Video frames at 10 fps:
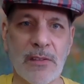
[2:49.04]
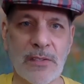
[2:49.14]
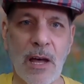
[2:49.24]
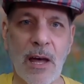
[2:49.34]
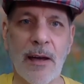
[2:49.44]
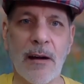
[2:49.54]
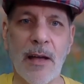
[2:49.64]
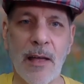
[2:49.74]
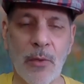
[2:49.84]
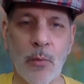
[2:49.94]
desire
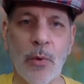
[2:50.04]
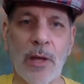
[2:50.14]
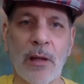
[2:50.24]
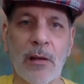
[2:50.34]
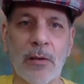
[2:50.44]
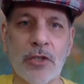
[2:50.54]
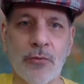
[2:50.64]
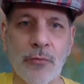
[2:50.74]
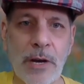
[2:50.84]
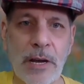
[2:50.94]
and the will
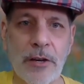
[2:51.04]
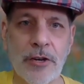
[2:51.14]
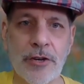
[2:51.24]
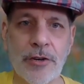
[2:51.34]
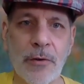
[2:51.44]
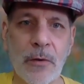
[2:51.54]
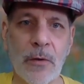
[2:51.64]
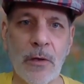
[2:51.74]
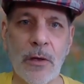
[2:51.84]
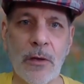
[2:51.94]
to reach
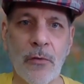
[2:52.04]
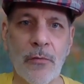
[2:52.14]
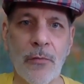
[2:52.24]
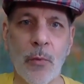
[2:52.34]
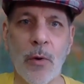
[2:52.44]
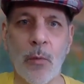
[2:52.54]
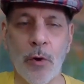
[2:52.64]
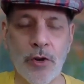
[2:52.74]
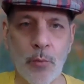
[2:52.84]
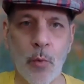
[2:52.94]
for
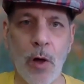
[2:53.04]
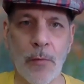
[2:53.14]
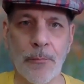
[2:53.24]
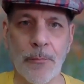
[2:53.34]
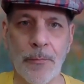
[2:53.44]
what you want.